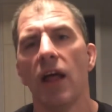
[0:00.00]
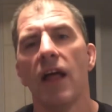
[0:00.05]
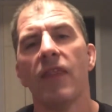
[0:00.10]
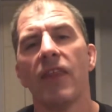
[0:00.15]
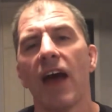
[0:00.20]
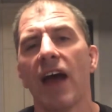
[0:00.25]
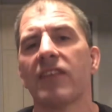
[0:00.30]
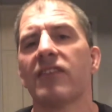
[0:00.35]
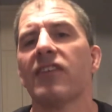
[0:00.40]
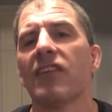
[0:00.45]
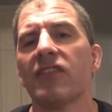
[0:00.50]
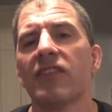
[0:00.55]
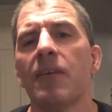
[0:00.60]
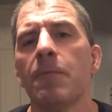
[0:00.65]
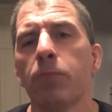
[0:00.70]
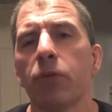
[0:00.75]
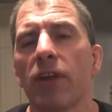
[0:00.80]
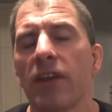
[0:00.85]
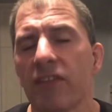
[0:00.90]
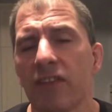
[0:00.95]
That's the
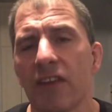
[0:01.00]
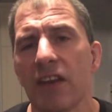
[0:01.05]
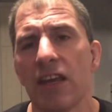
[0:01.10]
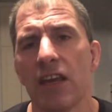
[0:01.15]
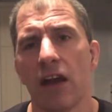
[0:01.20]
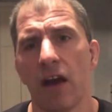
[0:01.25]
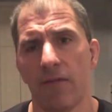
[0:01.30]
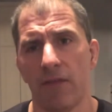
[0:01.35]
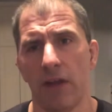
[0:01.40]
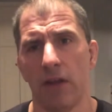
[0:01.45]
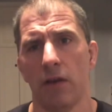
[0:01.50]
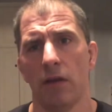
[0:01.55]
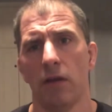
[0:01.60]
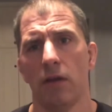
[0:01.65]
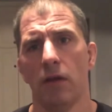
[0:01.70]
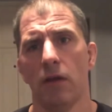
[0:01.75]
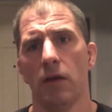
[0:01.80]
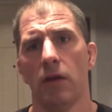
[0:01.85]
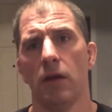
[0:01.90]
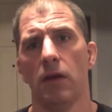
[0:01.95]
simplicity of it.
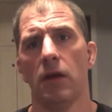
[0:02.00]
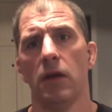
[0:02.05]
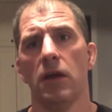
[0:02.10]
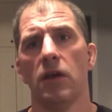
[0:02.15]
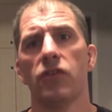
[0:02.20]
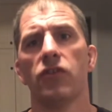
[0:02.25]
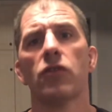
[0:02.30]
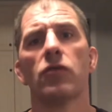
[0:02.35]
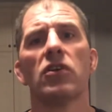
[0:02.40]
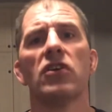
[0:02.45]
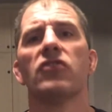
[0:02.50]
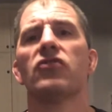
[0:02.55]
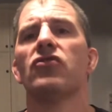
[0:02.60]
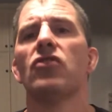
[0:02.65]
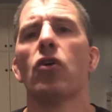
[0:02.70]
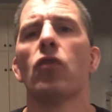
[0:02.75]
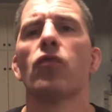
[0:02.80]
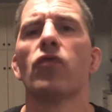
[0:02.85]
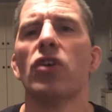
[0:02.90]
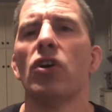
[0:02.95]
There is
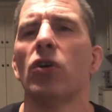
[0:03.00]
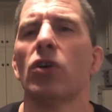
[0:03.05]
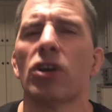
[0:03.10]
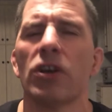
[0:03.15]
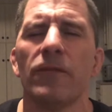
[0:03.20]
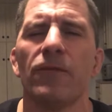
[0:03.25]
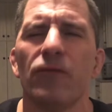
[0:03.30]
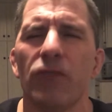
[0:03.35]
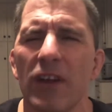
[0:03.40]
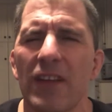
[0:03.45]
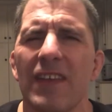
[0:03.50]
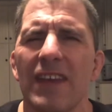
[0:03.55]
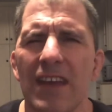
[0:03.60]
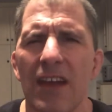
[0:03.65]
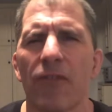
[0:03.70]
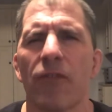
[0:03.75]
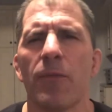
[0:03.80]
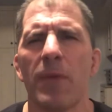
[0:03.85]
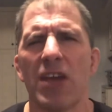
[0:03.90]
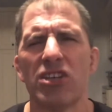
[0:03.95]
no real conflicting
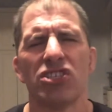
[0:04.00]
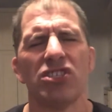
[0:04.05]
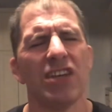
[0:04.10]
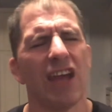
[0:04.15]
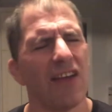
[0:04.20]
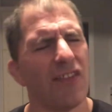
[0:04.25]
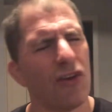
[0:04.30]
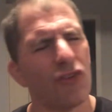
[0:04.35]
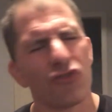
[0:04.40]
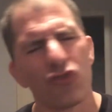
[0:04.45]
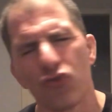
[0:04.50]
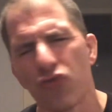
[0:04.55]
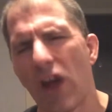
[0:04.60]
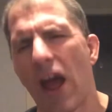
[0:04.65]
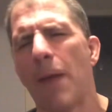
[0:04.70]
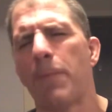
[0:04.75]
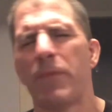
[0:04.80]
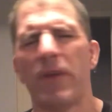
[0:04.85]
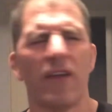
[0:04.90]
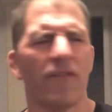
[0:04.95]
information. Yeah, there's
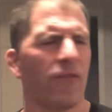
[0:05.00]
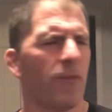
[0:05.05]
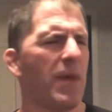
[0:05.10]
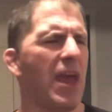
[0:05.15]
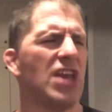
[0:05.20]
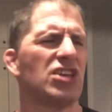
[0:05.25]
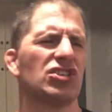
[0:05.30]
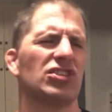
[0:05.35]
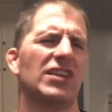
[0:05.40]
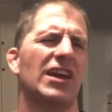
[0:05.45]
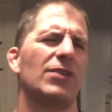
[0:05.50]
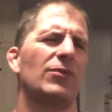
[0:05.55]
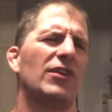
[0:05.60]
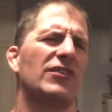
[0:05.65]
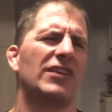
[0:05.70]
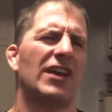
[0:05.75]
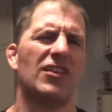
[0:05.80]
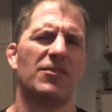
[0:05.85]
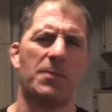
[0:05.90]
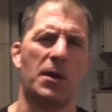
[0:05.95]
crappy information, like let's
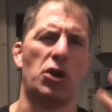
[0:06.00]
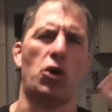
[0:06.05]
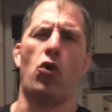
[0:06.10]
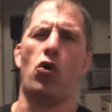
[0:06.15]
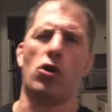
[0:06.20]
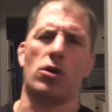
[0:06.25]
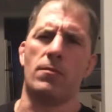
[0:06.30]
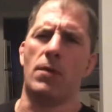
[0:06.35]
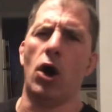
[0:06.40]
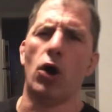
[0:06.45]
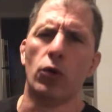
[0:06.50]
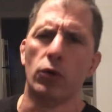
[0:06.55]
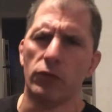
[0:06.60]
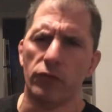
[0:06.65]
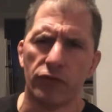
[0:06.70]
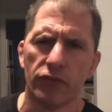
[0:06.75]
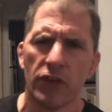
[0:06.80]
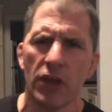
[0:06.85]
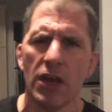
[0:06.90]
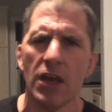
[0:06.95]
say it's about
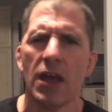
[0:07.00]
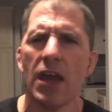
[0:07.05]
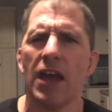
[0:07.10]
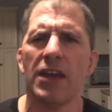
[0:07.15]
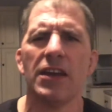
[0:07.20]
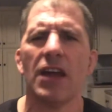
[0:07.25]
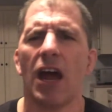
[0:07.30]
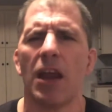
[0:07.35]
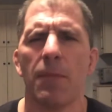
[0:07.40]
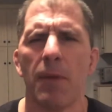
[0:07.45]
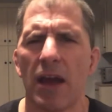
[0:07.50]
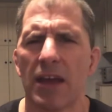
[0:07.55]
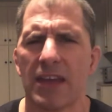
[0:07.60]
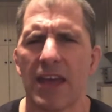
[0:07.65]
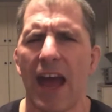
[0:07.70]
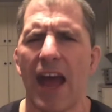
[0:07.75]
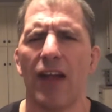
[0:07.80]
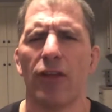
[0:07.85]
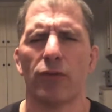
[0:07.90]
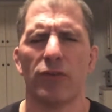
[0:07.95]
hormones and not about
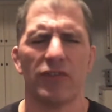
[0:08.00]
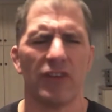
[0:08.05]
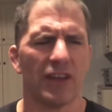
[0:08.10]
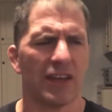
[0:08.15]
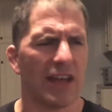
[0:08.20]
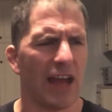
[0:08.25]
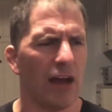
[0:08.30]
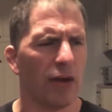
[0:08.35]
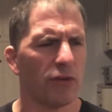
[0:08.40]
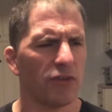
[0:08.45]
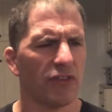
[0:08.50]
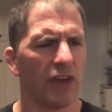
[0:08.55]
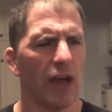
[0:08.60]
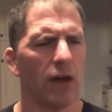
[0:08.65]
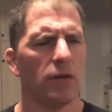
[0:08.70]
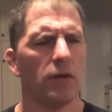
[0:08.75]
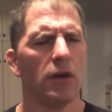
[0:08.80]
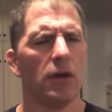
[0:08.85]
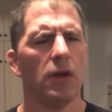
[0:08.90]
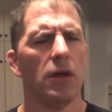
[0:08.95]
calories in, calories
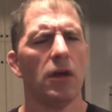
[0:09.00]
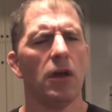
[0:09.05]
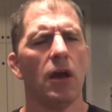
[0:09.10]
out.